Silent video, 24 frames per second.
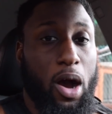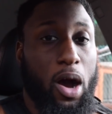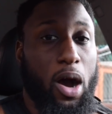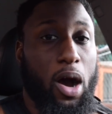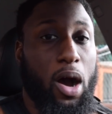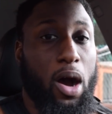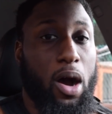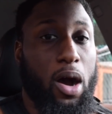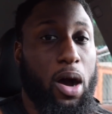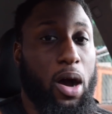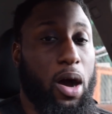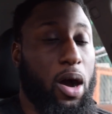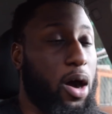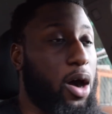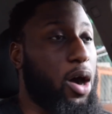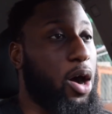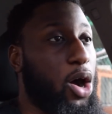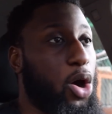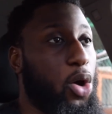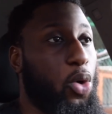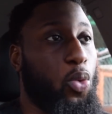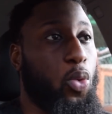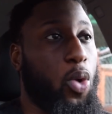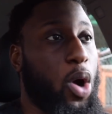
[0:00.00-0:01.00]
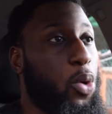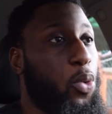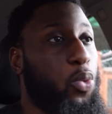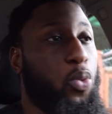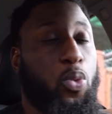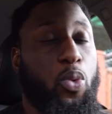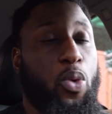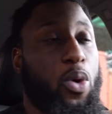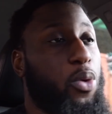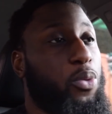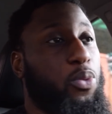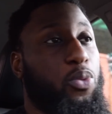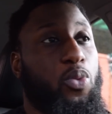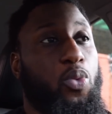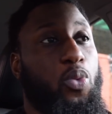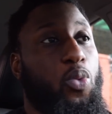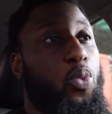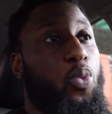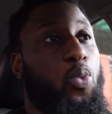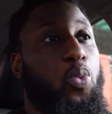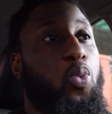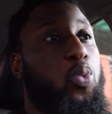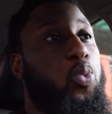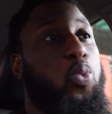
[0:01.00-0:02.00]
uh uh
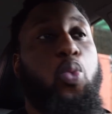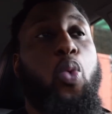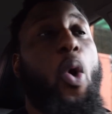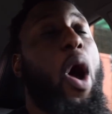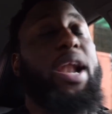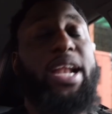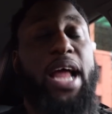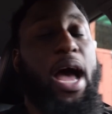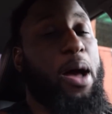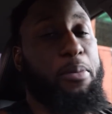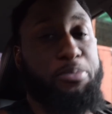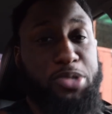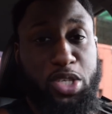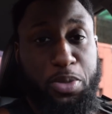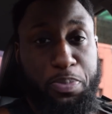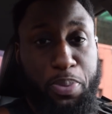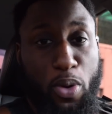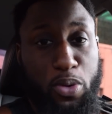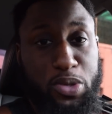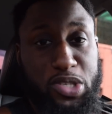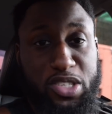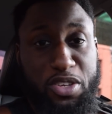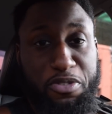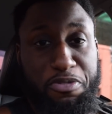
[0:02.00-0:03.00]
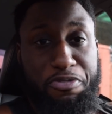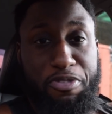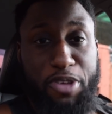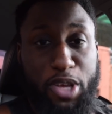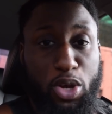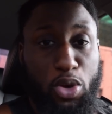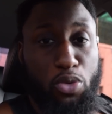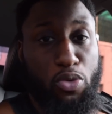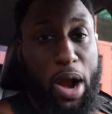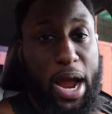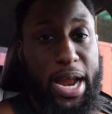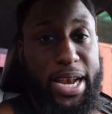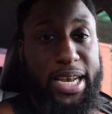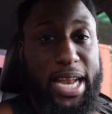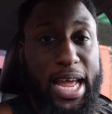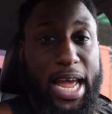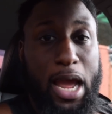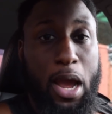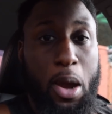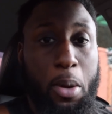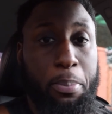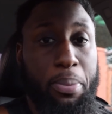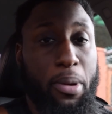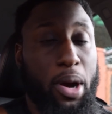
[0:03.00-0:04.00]
wh- what I'm supposed to feel right
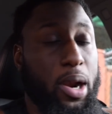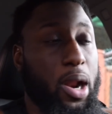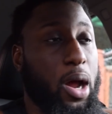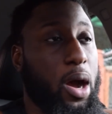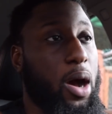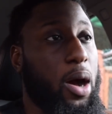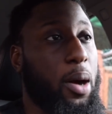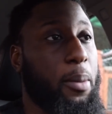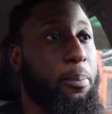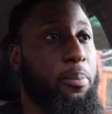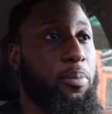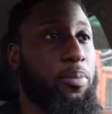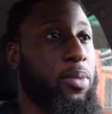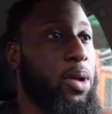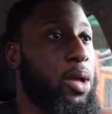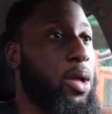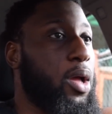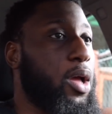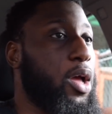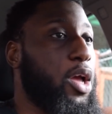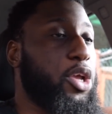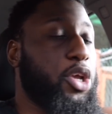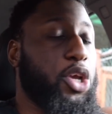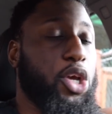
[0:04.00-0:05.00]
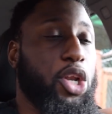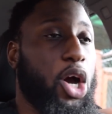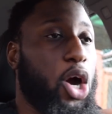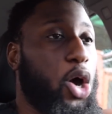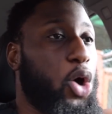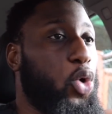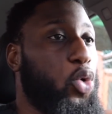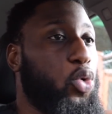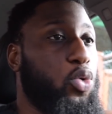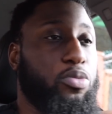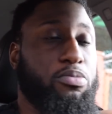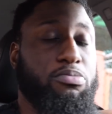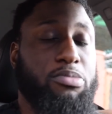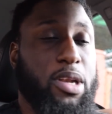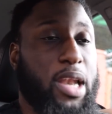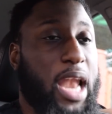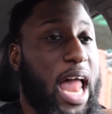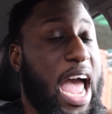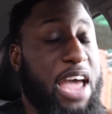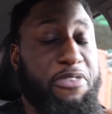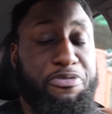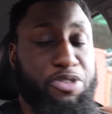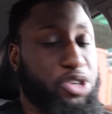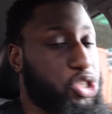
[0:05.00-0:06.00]
now, but um, you know,
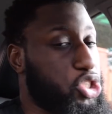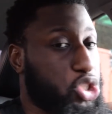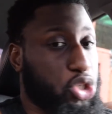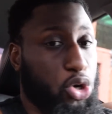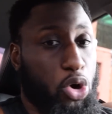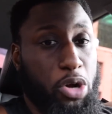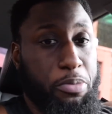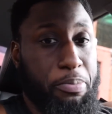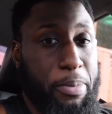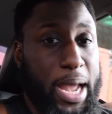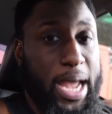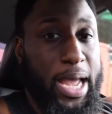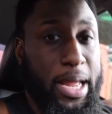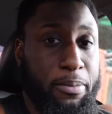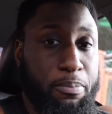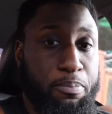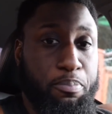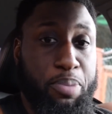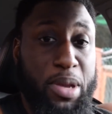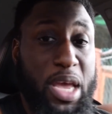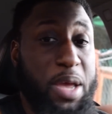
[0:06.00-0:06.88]
life is short, man.